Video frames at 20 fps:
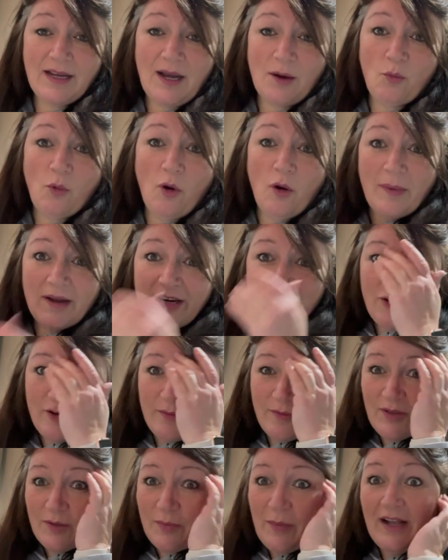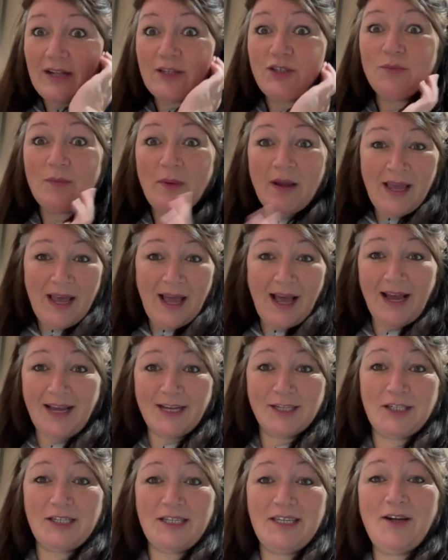and what my trip to Belgium
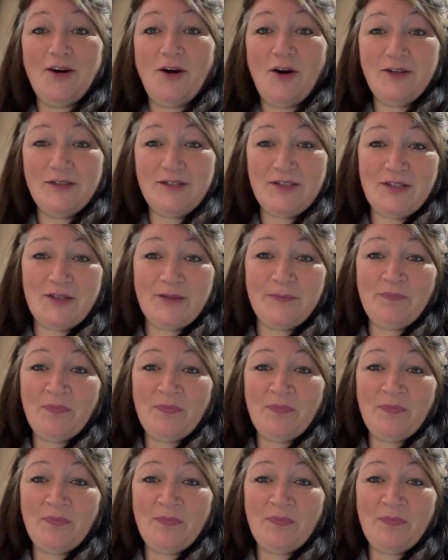actually cost.